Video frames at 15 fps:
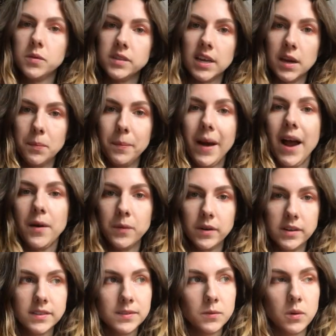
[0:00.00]
was like
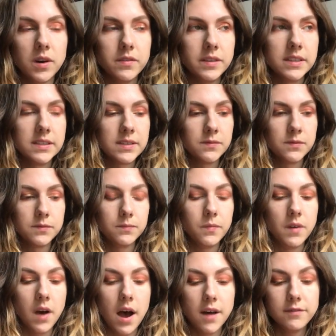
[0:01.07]
backwards, one of his
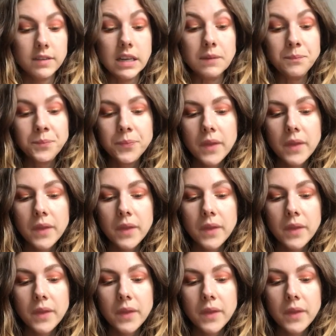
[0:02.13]
feet.